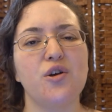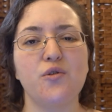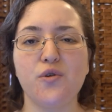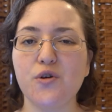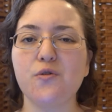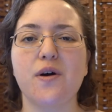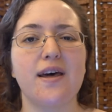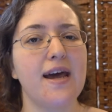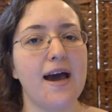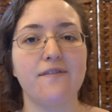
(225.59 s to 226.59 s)
Who knew
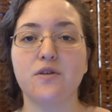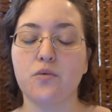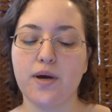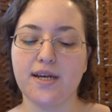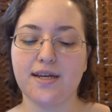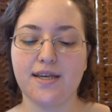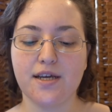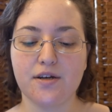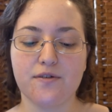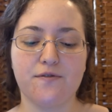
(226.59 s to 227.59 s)
I'd have to wait a
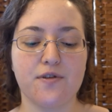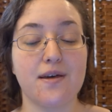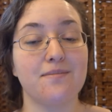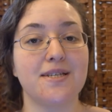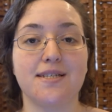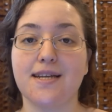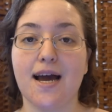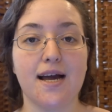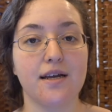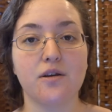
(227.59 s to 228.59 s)
year for them to
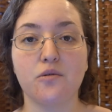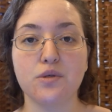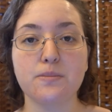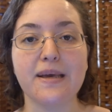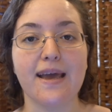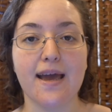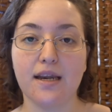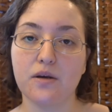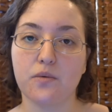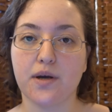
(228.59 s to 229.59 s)
diagnose me
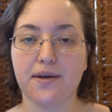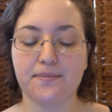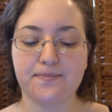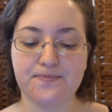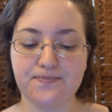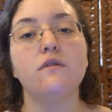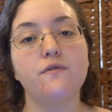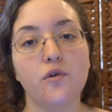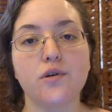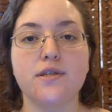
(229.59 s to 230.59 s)
anyway.
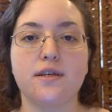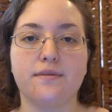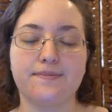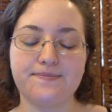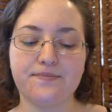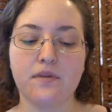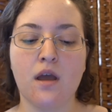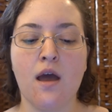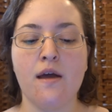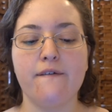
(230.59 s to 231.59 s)
14.
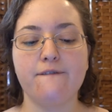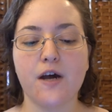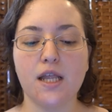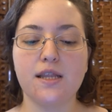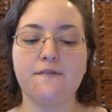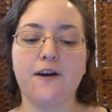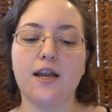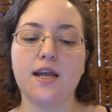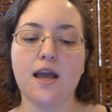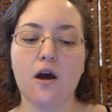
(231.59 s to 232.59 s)
Finally
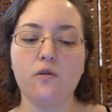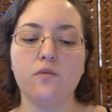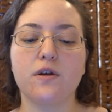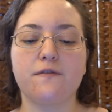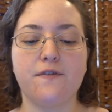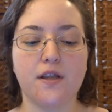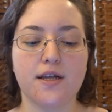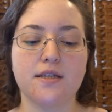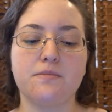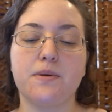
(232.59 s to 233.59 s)
finding out what it felt
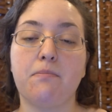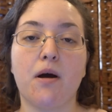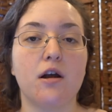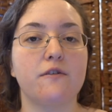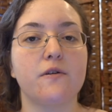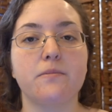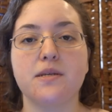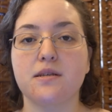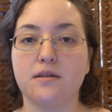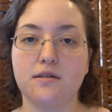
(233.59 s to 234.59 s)
like to be part of a
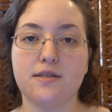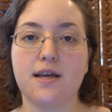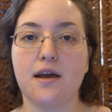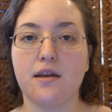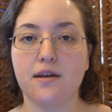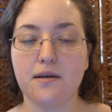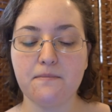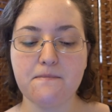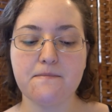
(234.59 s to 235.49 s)
misunderstanding.